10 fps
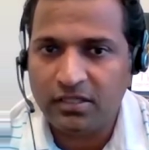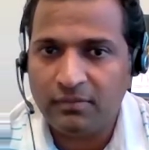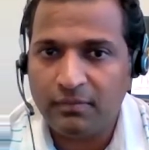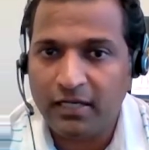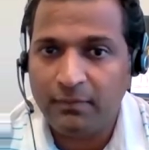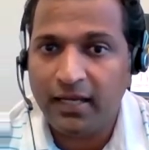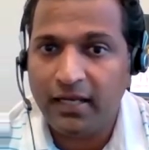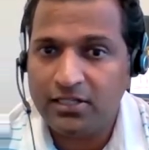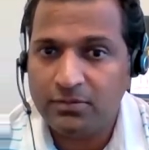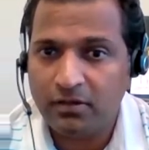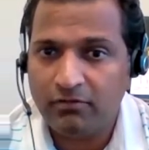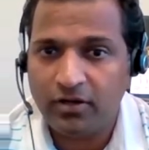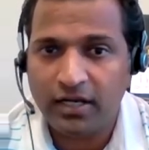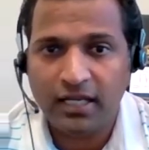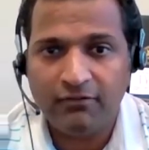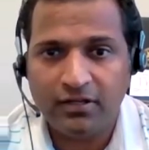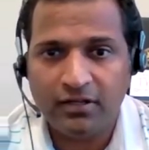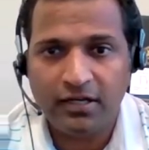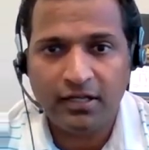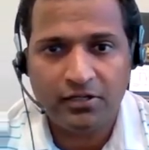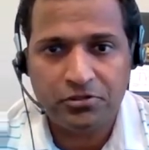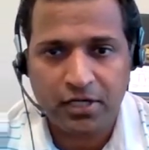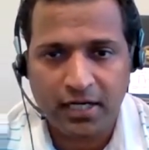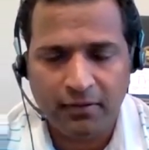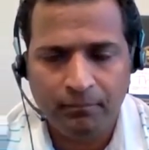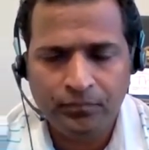might be eligible for a given clinical trial.